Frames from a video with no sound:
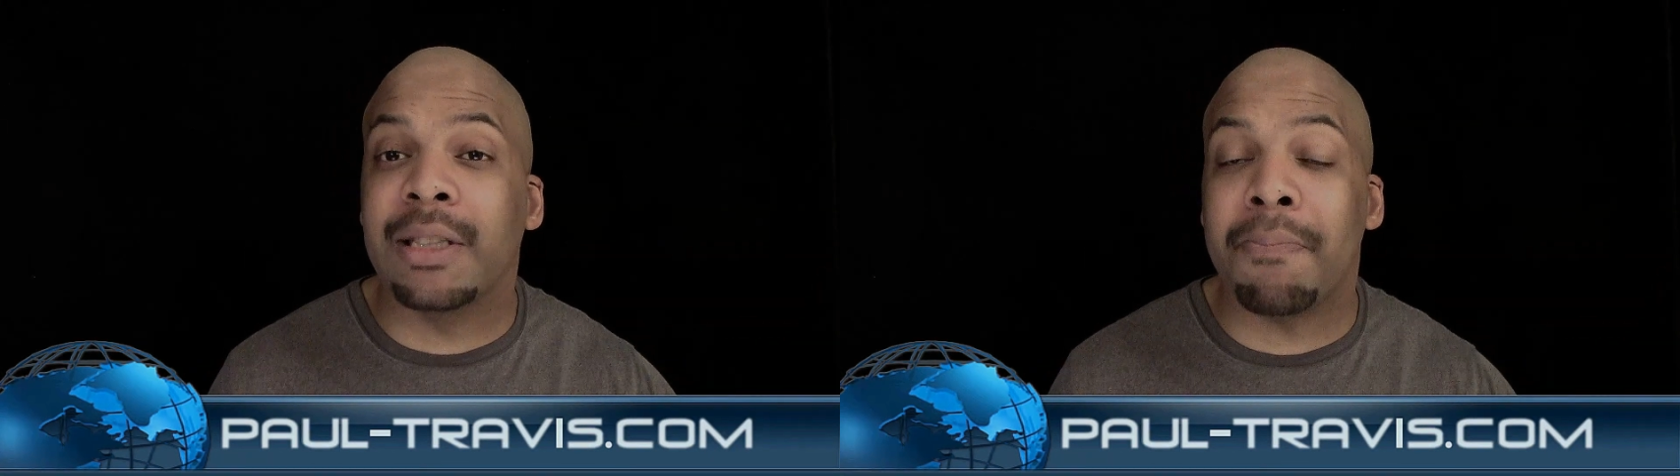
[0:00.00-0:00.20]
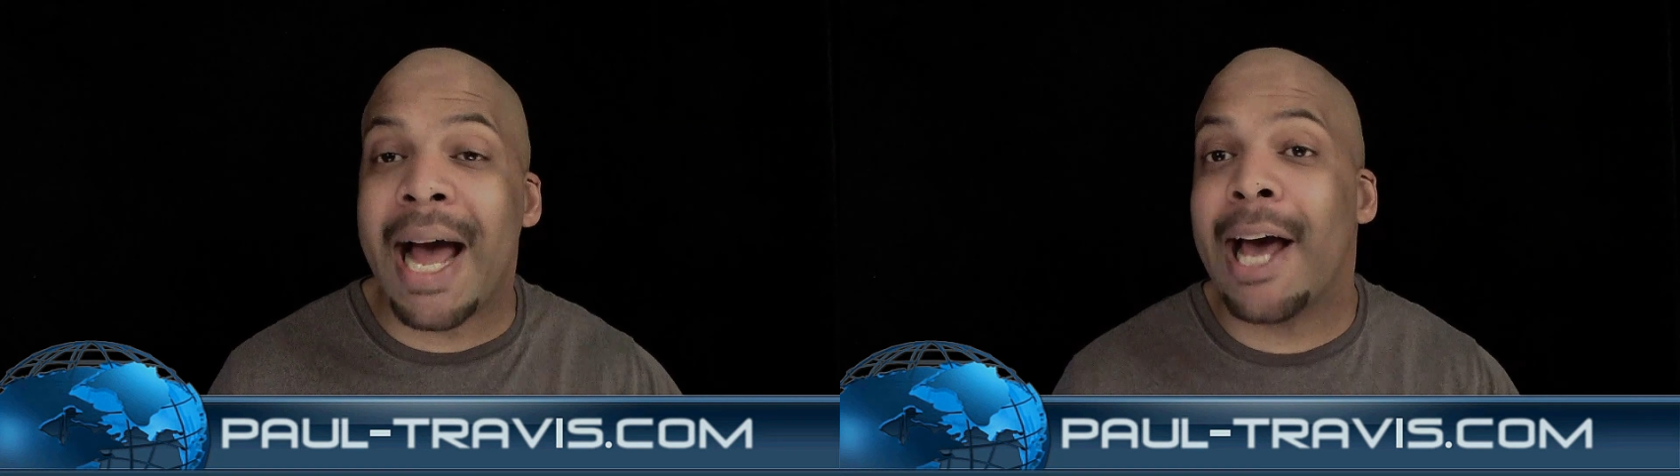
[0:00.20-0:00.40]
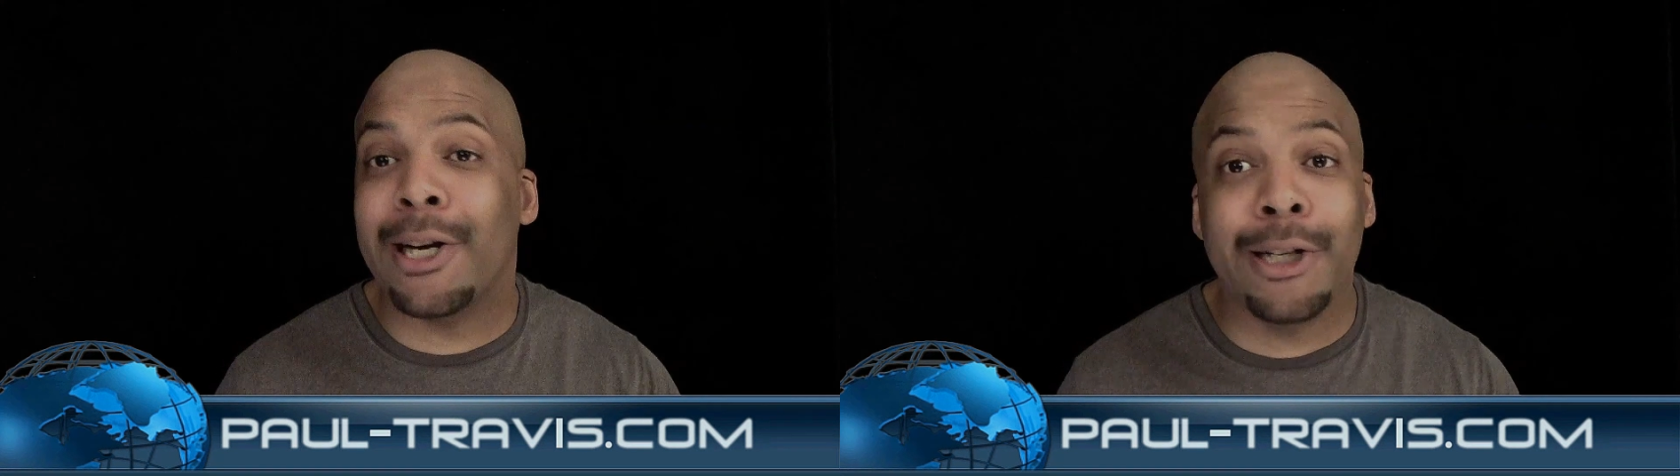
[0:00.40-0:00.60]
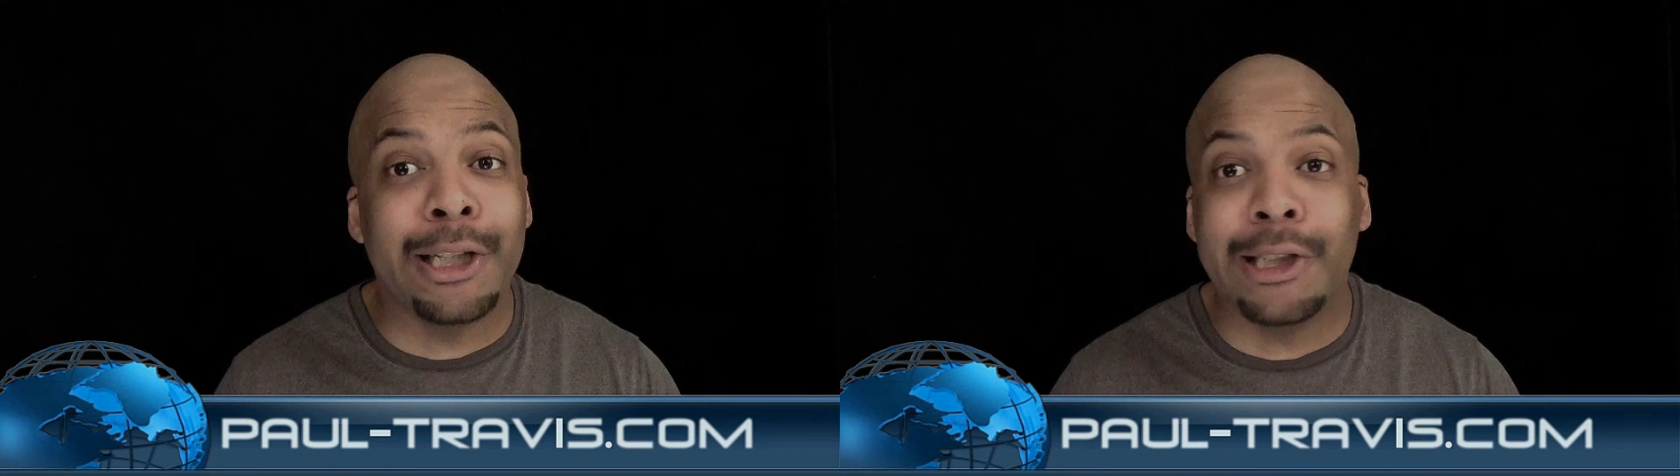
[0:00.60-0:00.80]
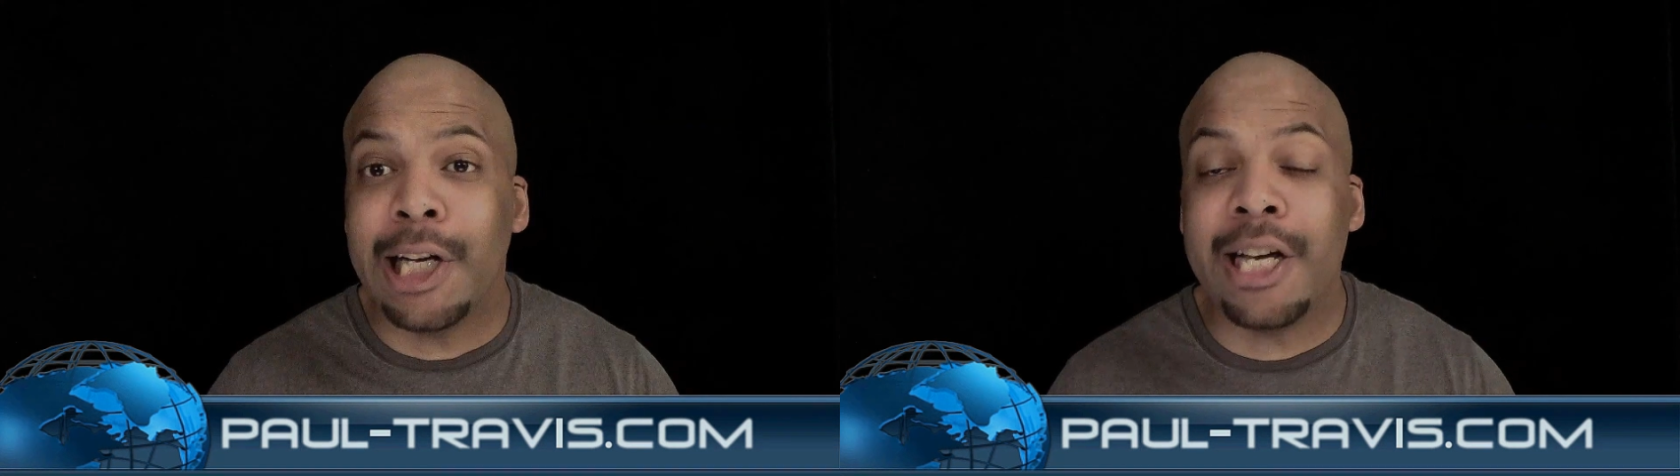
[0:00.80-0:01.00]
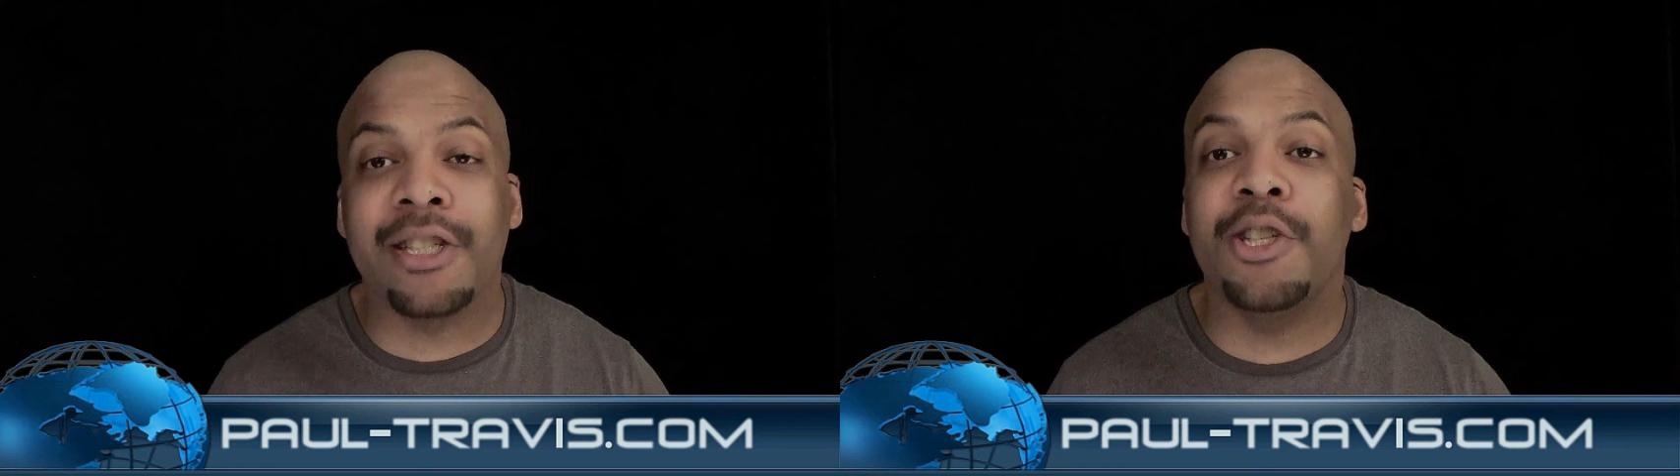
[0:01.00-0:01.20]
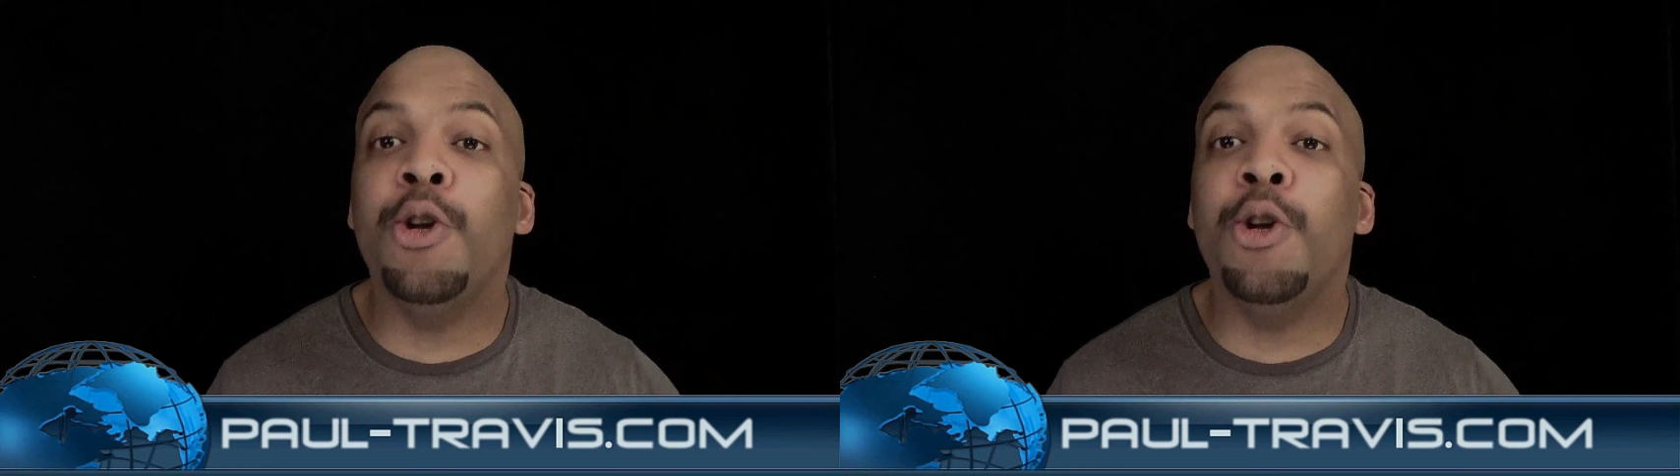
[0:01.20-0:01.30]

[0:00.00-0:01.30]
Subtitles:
is badder than Jesus.